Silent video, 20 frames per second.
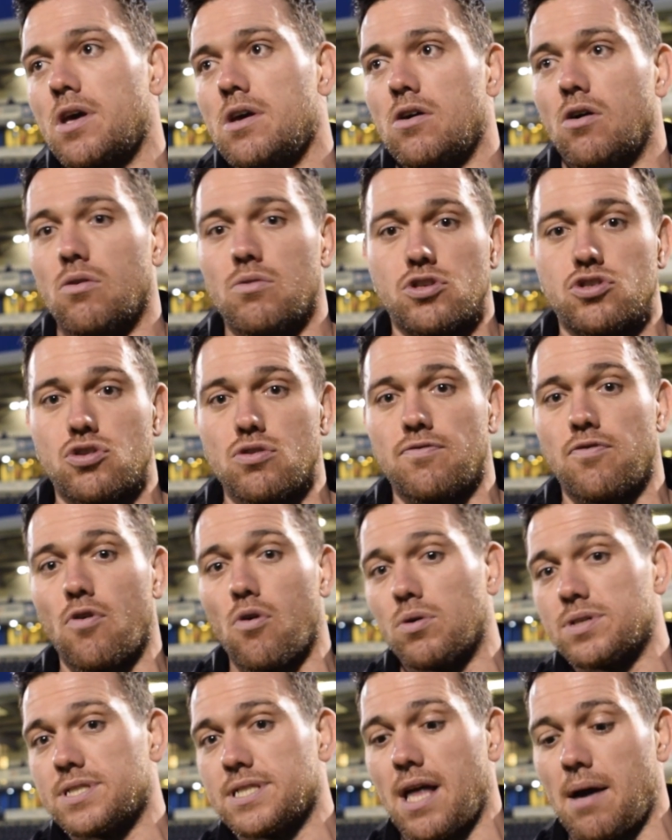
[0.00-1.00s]
only 2
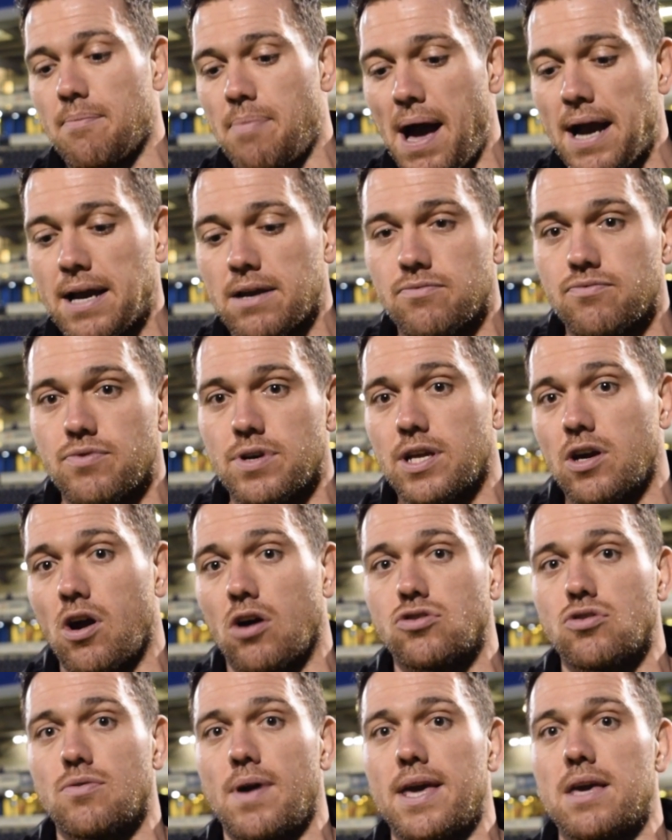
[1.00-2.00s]
forwards in that pack have really
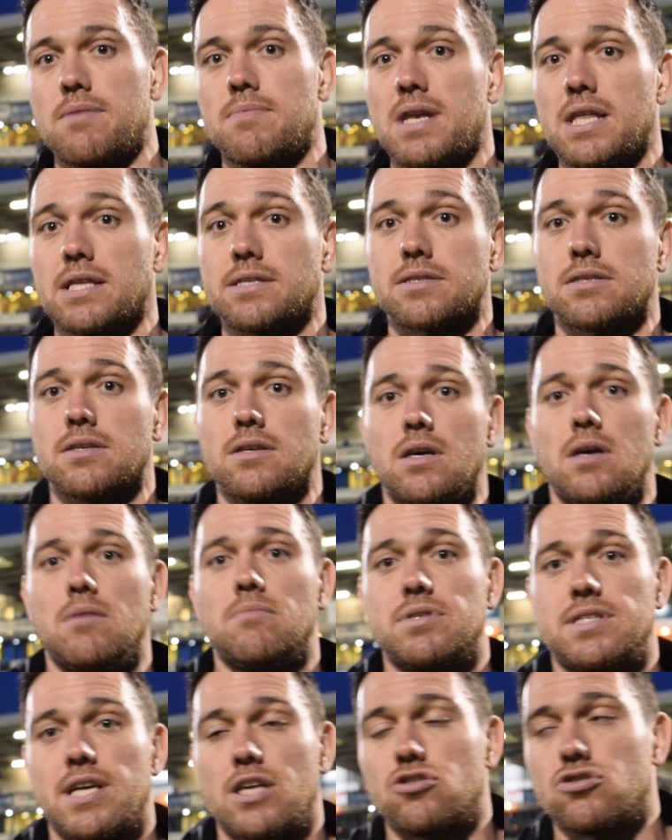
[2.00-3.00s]
got to do 80 minutes
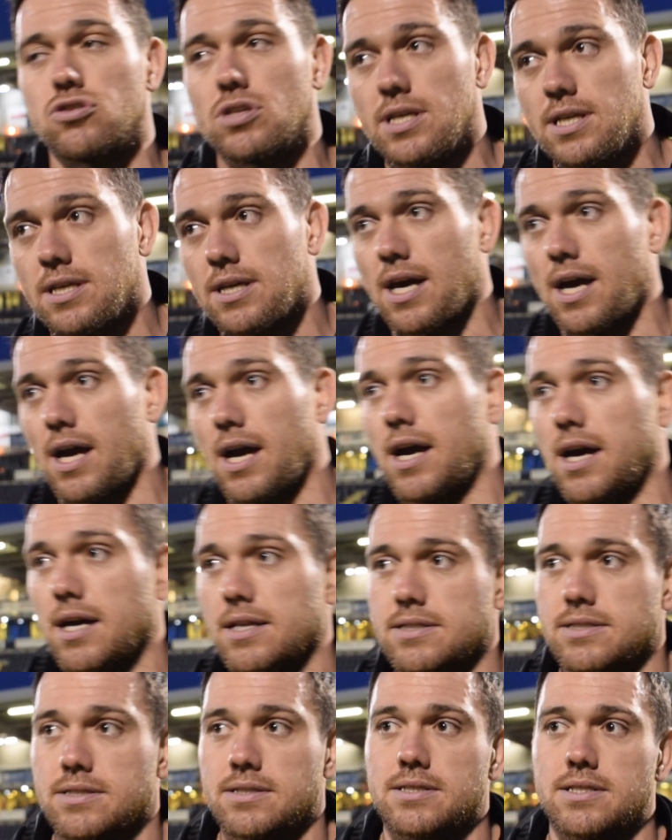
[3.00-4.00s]
potentially,
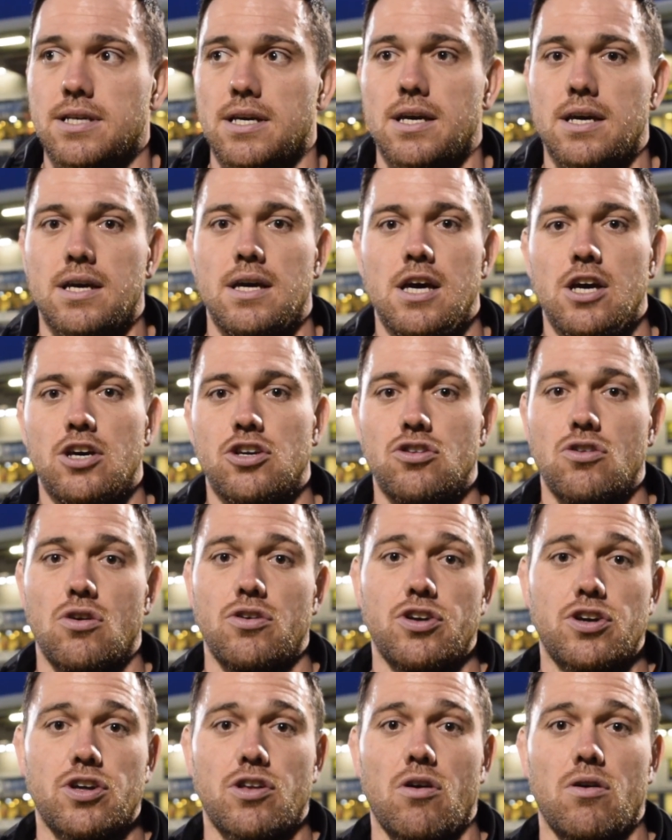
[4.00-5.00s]
and
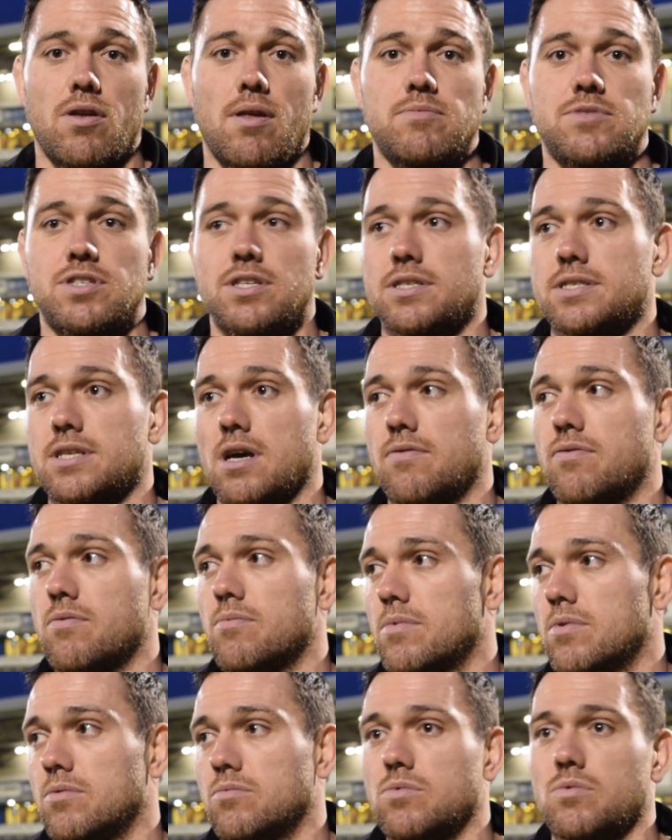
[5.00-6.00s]
you can own empty yourself.
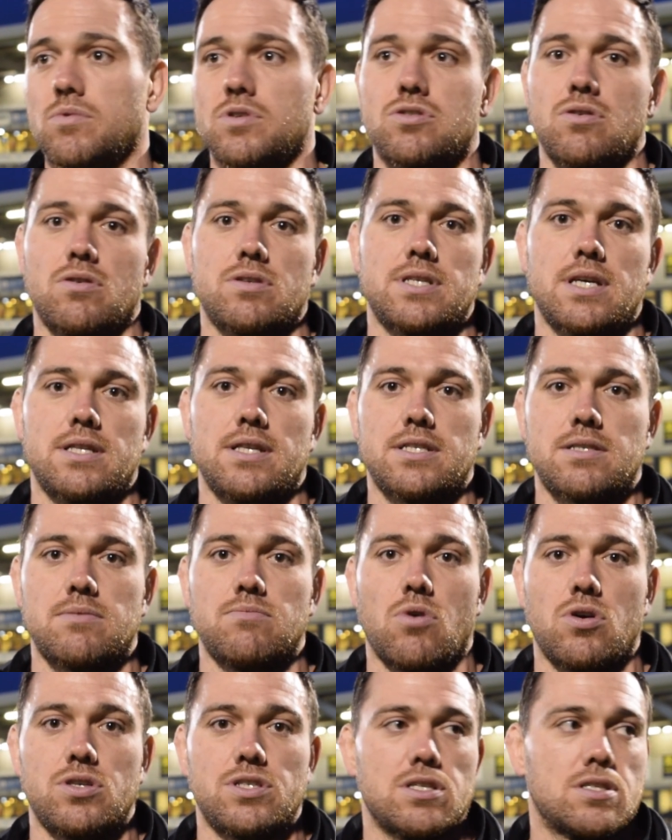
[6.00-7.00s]
And we sort of said,
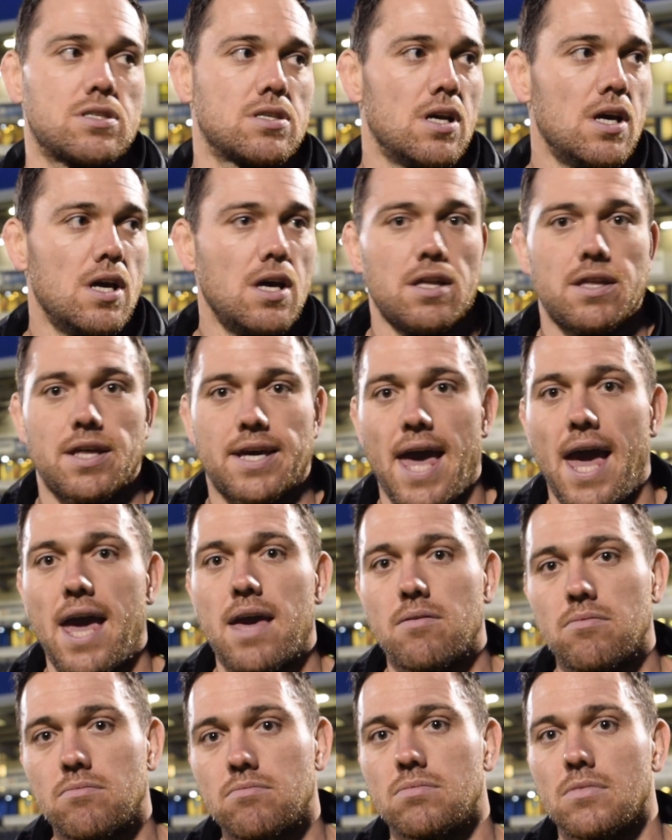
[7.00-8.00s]
listen boys, the
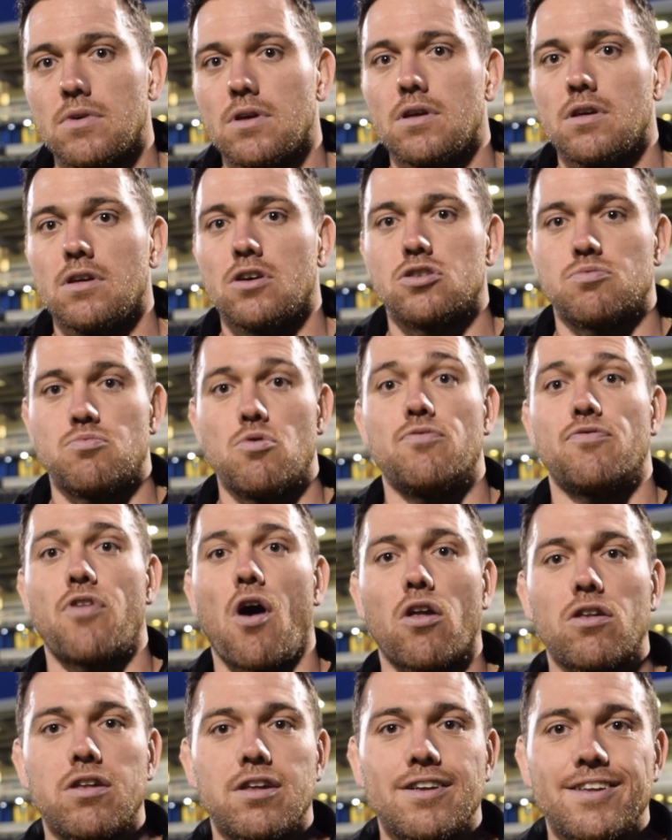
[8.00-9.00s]
game has moved
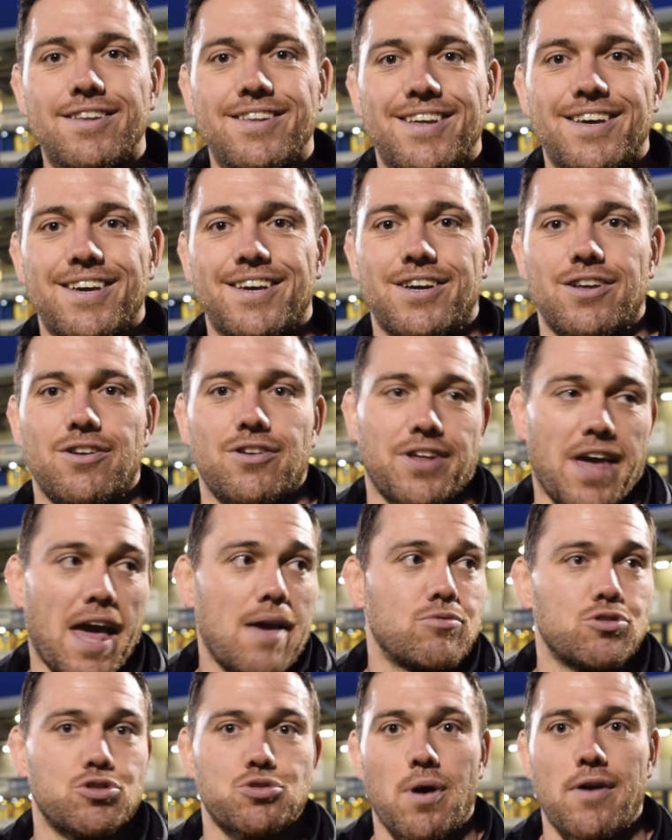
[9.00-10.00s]
on. The
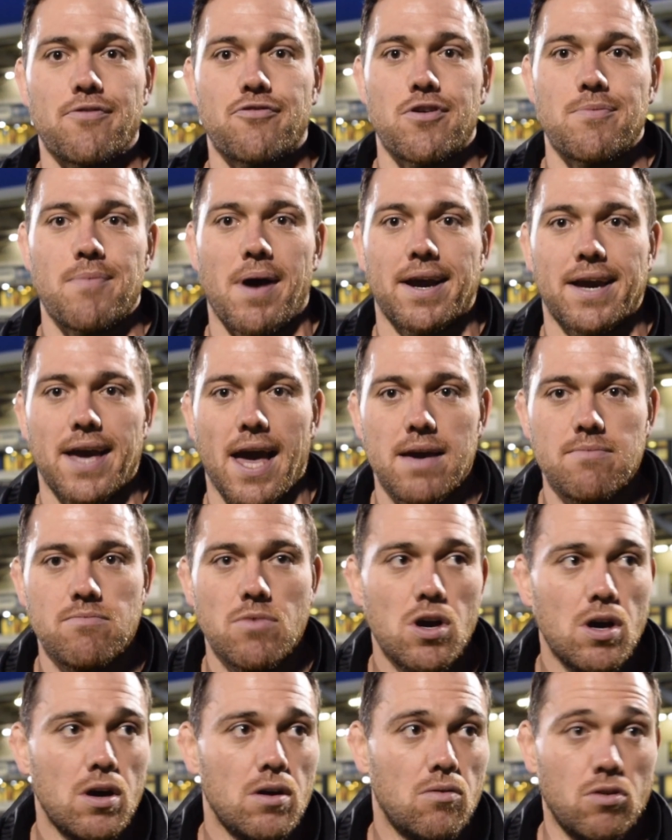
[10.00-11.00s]
game's a 23-man game.
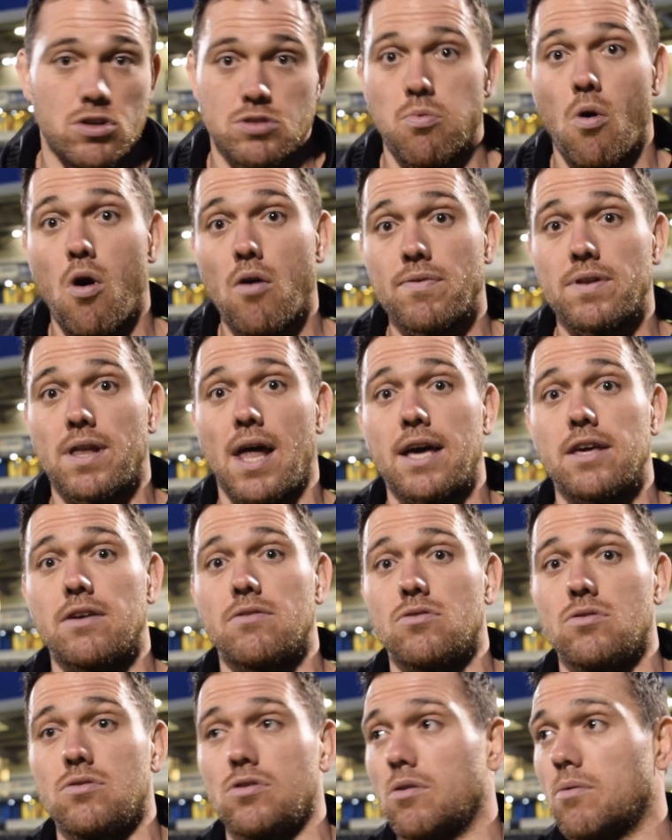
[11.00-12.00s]
Well, it's more than that.
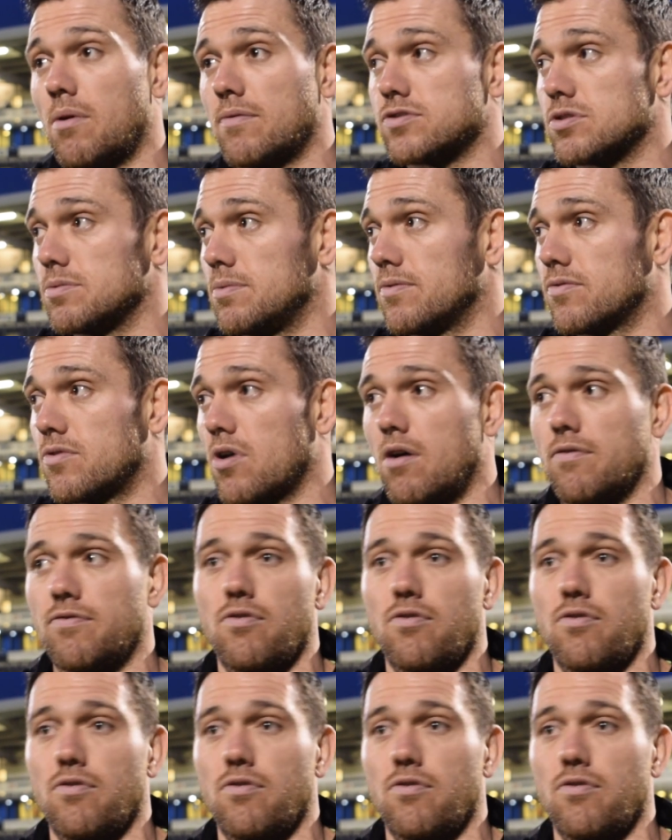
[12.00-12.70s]
Obviously we've got a